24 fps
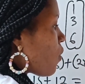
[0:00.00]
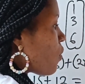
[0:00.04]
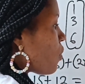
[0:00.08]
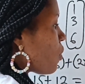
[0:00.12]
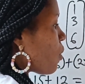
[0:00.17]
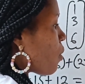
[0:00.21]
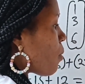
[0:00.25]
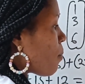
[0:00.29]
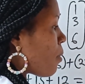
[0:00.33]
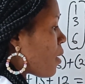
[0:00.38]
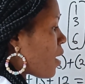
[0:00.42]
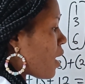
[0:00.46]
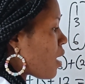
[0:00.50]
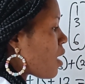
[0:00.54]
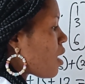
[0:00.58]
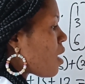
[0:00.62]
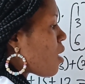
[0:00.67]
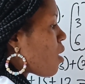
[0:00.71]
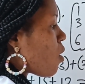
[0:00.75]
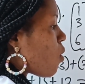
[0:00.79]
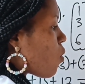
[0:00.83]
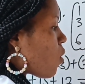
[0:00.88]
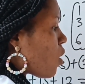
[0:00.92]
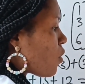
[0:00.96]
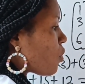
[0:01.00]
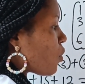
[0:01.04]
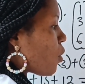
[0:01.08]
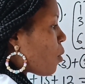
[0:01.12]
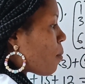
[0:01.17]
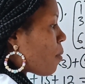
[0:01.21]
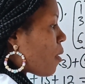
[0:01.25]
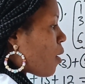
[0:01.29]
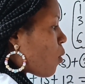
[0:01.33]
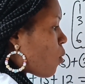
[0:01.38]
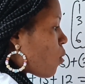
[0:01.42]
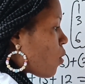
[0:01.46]
one number, one
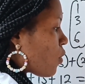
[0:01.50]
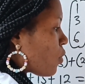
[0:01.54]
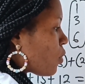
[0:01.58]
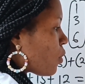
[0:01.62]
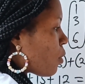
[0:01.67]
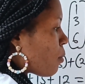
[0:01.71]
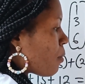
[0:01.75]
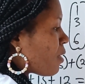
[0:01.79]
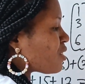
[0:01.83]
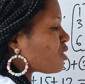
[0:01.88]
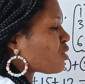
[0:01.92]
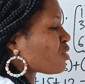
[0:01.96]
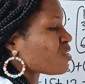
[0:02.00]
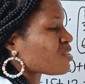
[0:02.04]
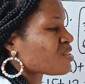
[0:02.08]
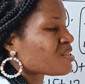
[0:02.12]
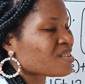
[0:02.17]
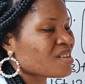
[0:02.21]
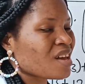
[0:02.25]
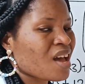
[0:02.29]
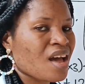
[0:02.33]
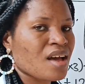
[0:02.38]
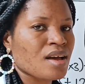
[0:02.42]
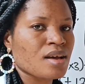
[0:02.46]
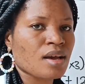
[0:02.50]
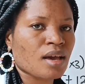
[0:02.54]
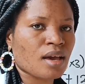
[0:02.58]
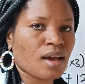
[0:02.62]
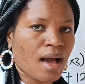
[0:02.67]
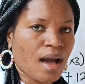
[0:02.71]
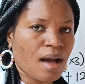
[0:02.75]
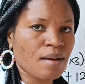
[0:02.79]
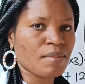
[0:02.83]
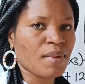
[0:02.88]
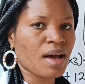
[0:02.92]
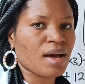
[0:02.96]
number, one number. Just
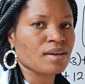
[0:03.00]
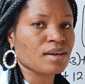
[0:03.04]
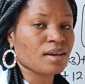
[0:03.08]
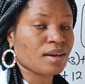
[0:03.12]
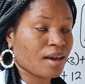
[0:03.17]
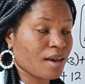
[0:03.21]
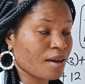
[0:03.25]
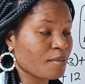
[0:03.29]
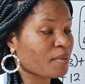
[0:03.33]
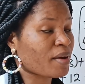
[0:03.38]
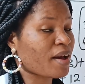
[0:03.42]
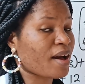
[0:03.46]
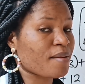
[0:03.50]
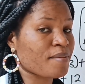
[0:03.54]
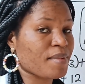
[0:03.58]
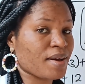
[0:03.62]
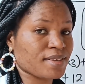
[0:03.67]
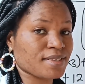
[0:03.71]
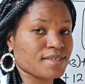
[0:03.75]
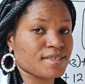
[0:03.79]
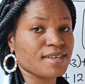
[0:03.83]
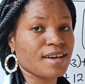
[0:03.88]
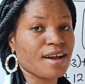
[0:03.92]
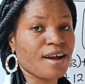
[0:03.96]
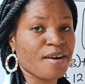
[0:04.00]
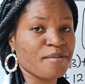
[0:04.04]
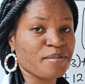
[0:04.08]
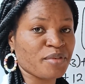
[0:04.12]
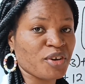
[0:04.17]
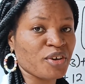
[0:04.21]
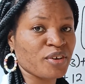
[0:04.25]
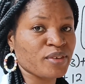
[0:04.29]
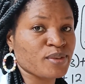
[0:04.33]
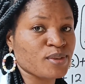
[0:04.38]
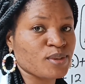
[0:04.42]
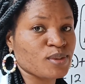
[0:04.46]
come, keep calm and see how
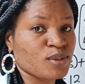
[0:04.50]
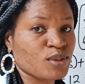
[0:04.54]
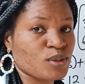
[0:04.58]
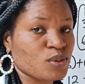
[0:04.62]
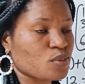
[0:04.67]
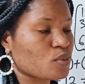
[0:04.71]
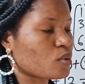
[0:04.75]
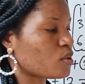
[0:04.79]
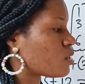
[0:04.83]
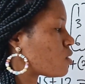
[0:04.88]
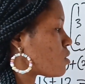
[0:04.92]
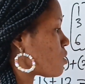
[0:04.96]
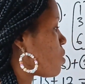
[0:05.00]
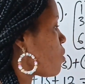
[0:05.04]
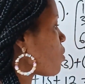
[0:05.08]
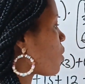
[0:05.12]
I'm going to do it,